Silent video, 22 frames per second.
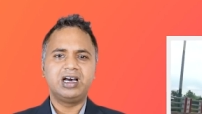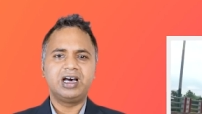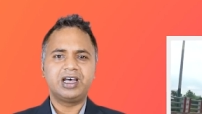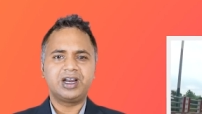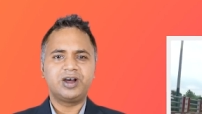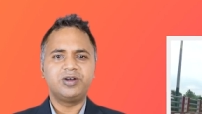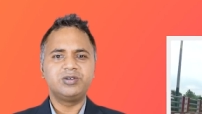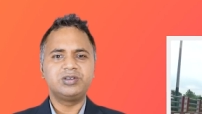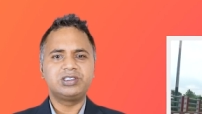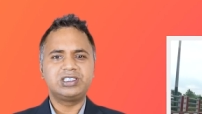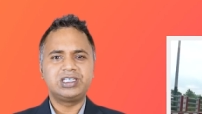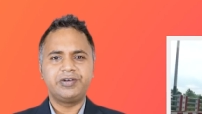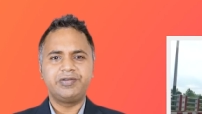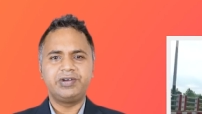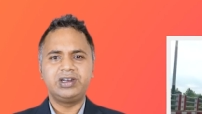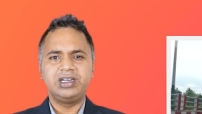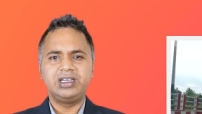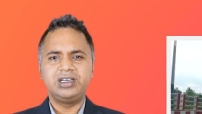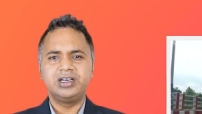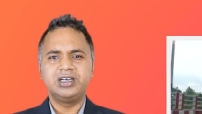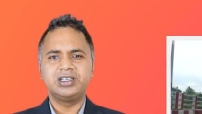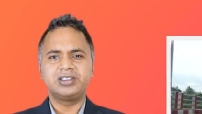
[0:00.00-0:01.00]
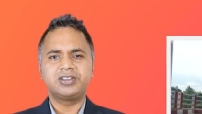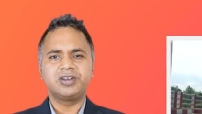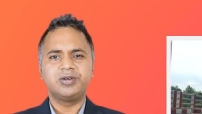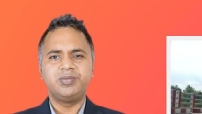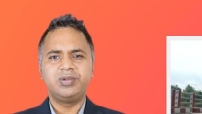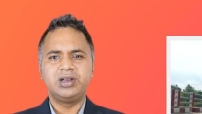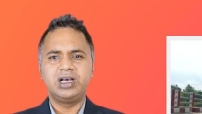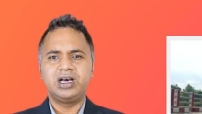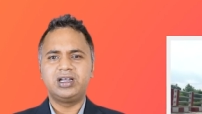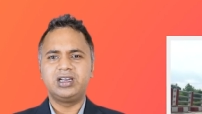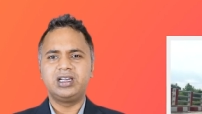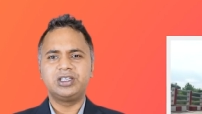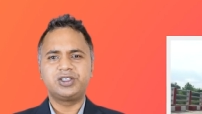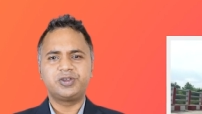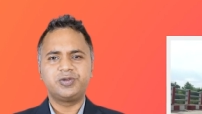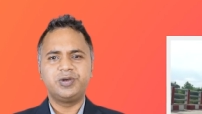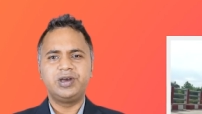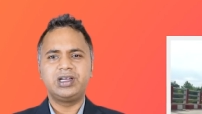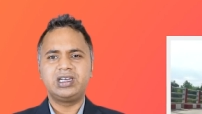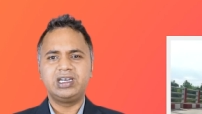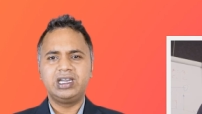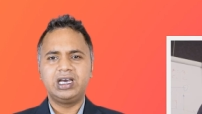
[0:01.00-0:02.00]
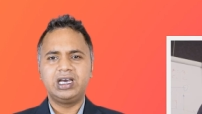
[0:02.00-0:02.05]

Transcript: around 7 years of blood and sweat